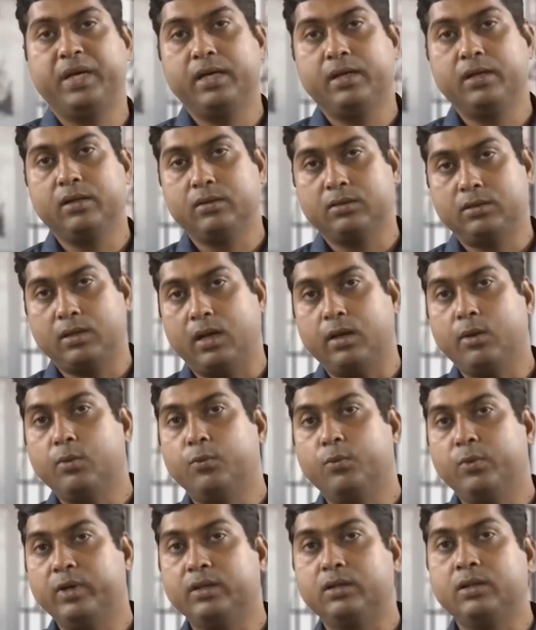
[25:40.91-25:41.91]
being done
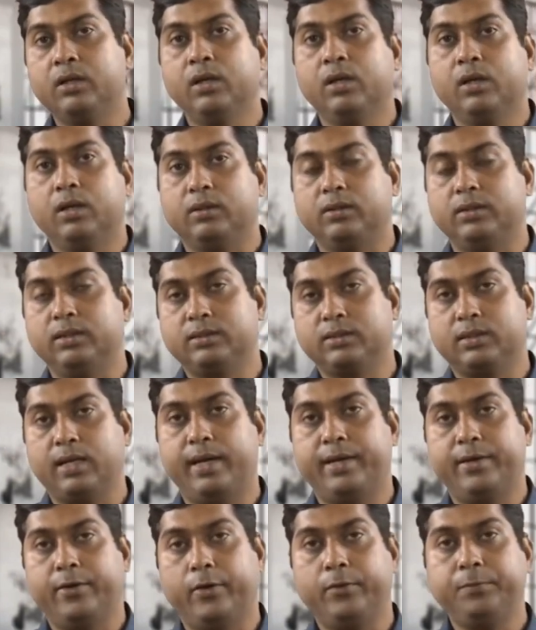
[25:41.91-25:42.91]
with this
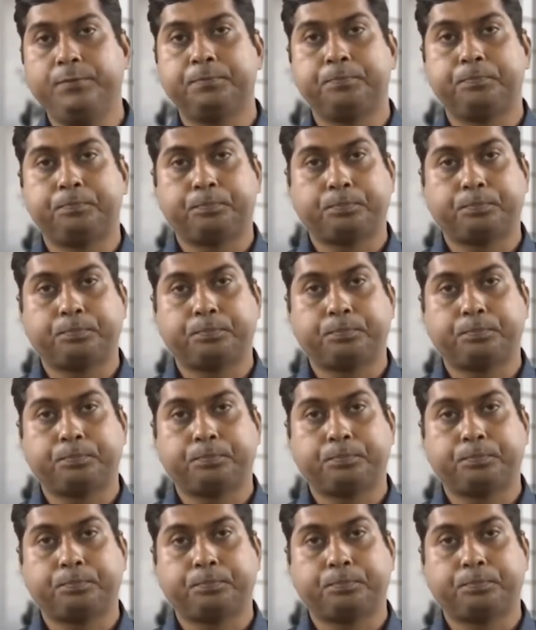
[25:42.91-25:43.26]
kind of